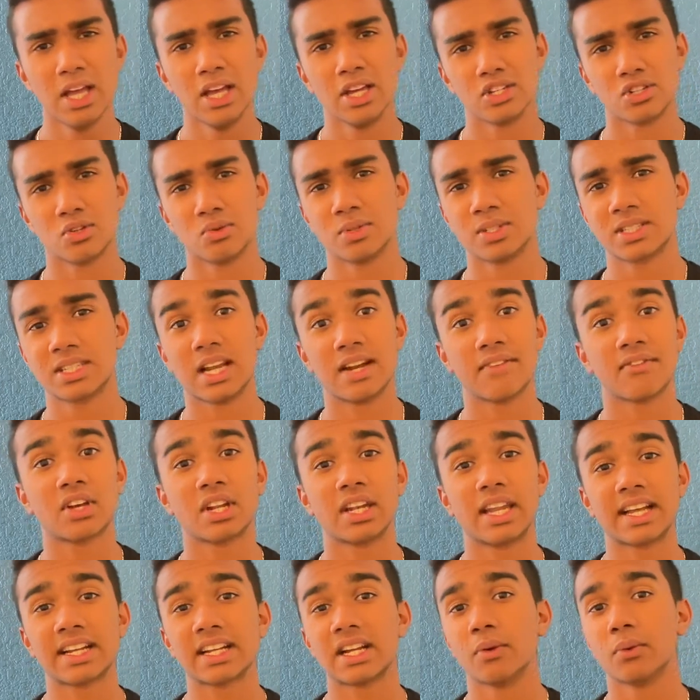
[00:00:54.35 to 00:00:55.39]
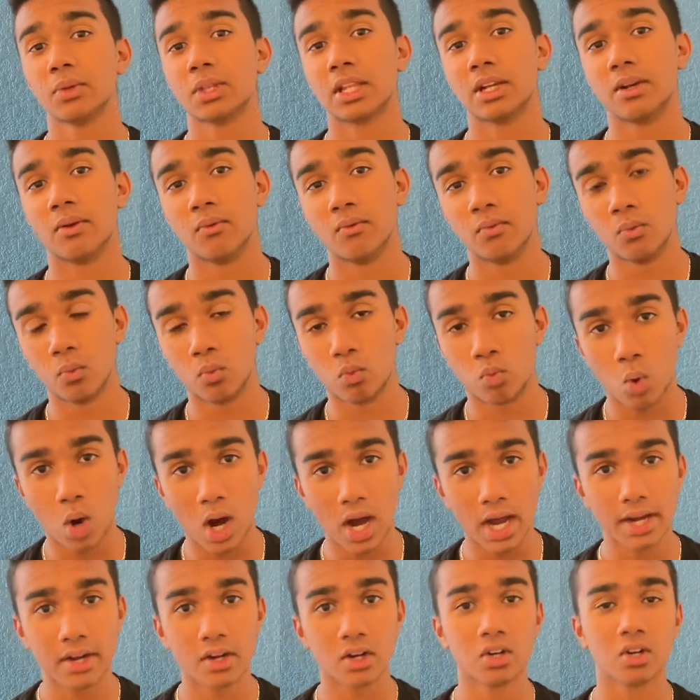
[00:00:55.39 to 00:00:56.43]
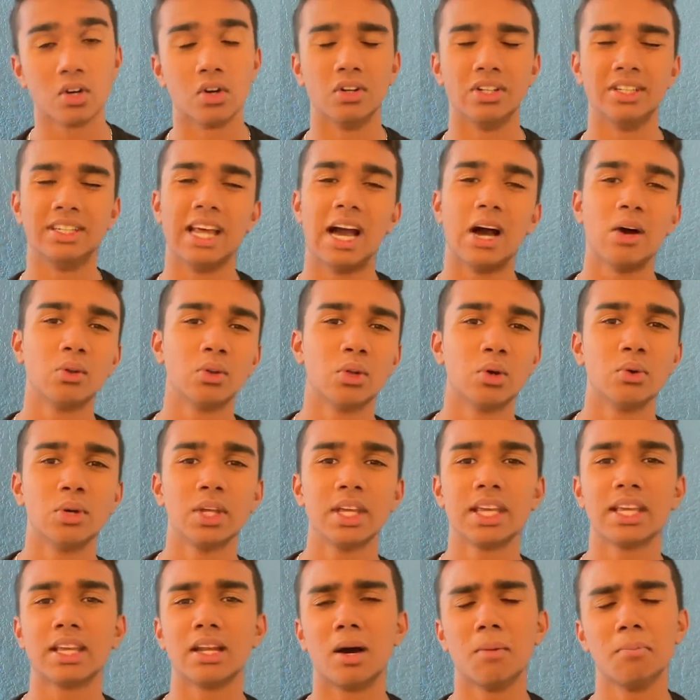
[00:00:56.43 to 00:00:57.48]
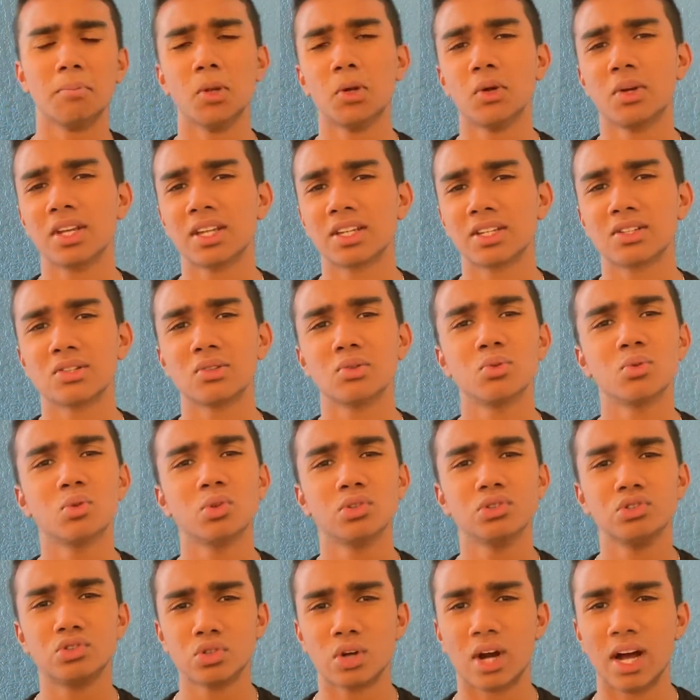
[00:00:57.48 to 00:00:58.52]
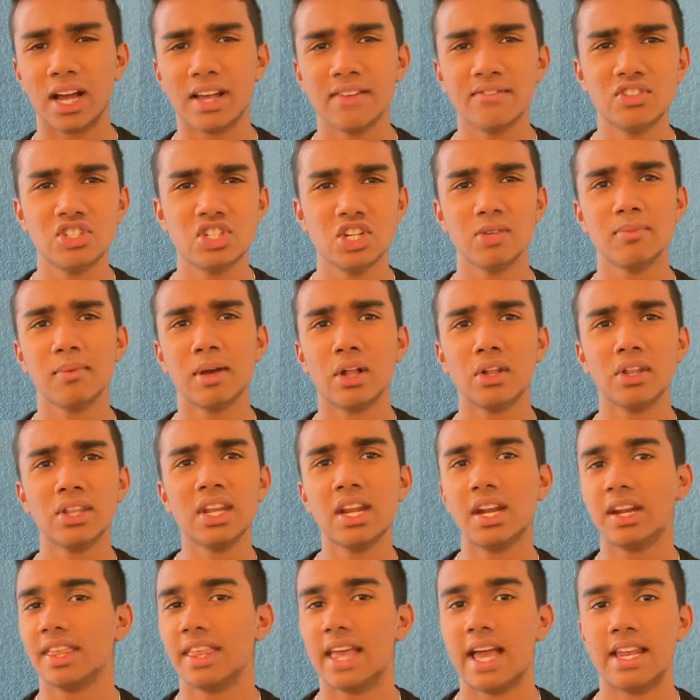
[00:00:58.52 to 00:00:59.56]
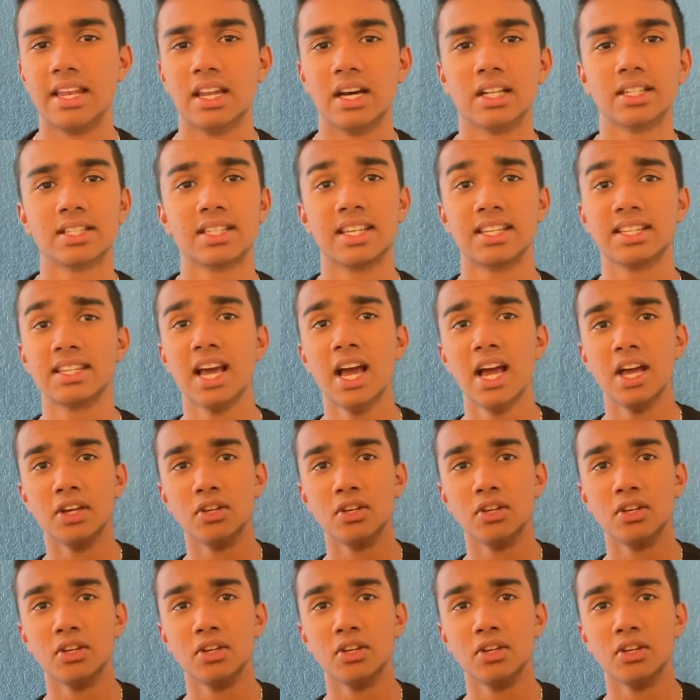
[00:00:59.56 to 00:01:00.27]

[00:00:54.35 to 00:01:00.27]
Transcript: So instead of connecting with a wire or downloading it, uploading it to Google Drive, Gmail, none of that nonsense,